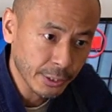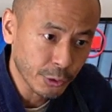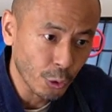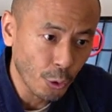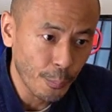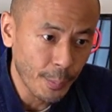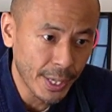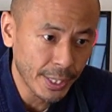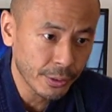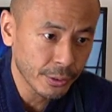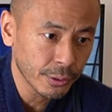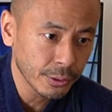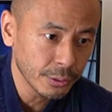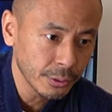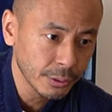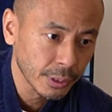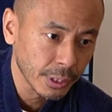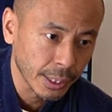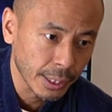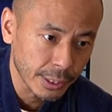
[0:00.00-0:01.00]

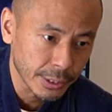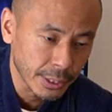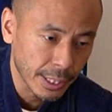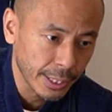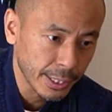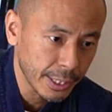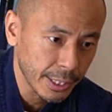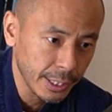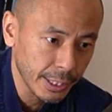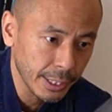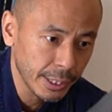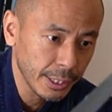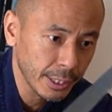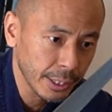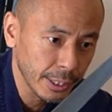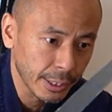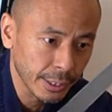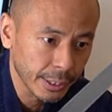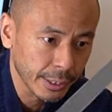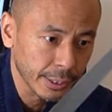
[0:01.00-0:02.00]
tomato is
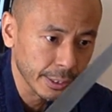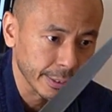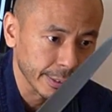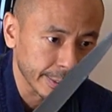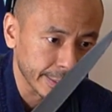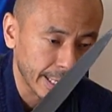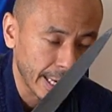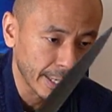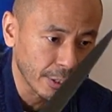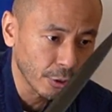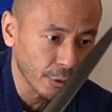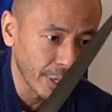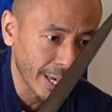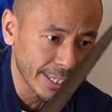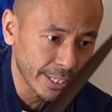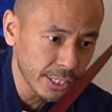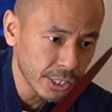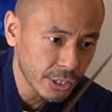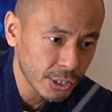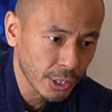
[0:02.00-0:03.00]
any daikon
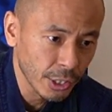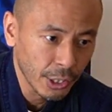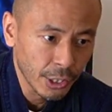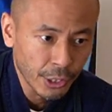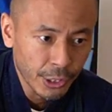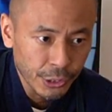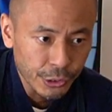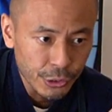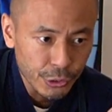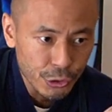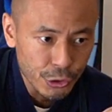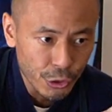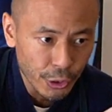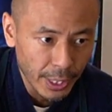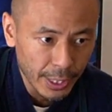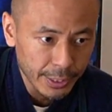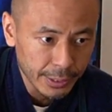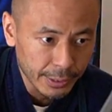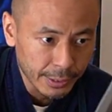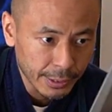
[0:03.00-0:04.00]
radish, you
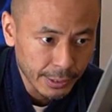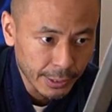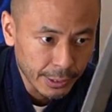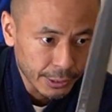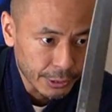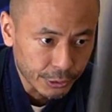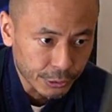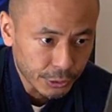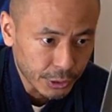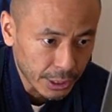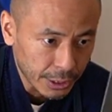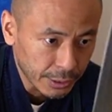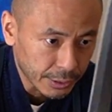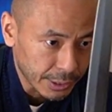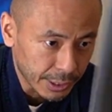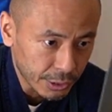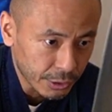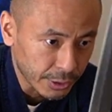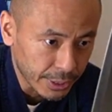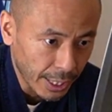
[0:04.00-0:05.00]
try using
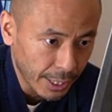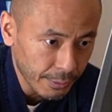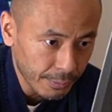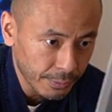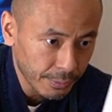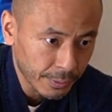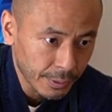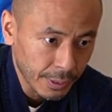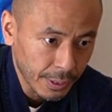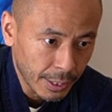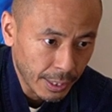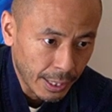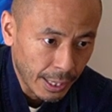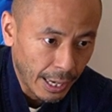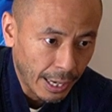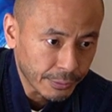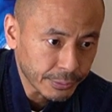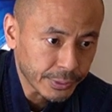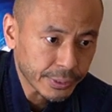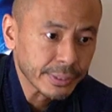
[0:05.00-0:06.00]
this knife,
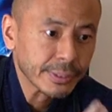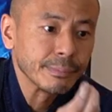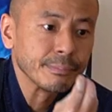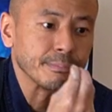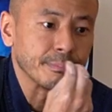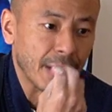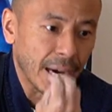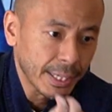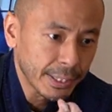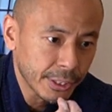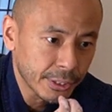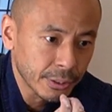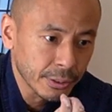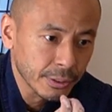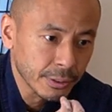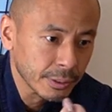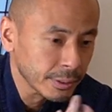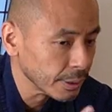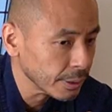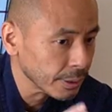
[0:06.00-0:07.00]
after bite,
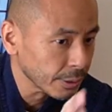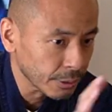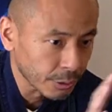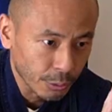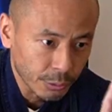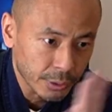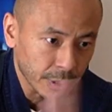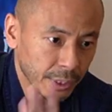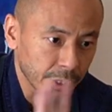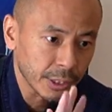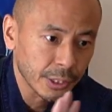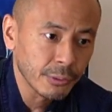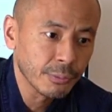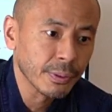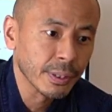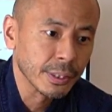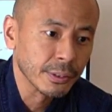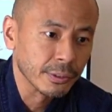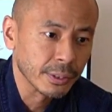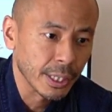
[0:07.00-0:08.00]
totally
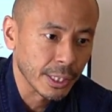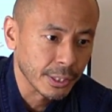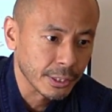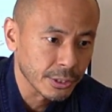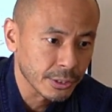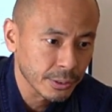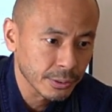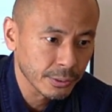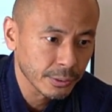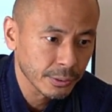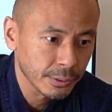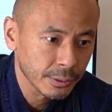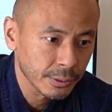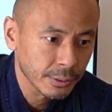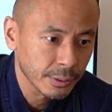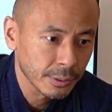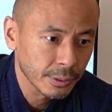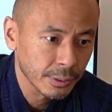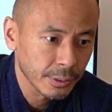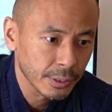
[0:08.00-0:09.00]
different taste.
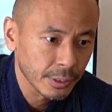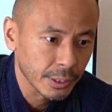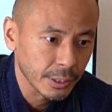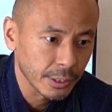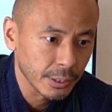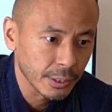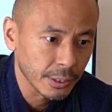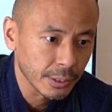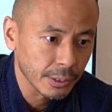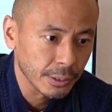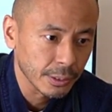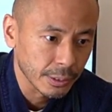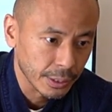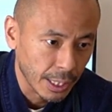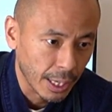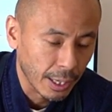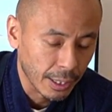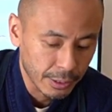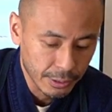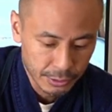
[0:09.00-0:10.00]

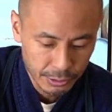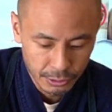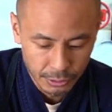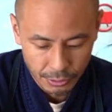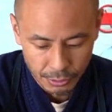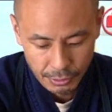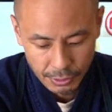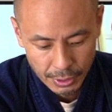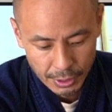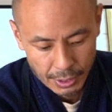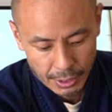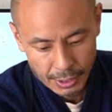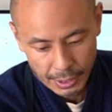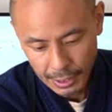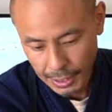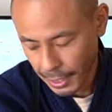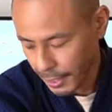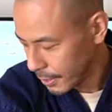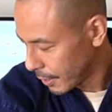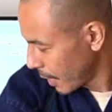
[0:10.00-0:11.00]
Yeah, so,
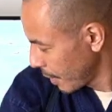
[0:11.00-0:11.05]
and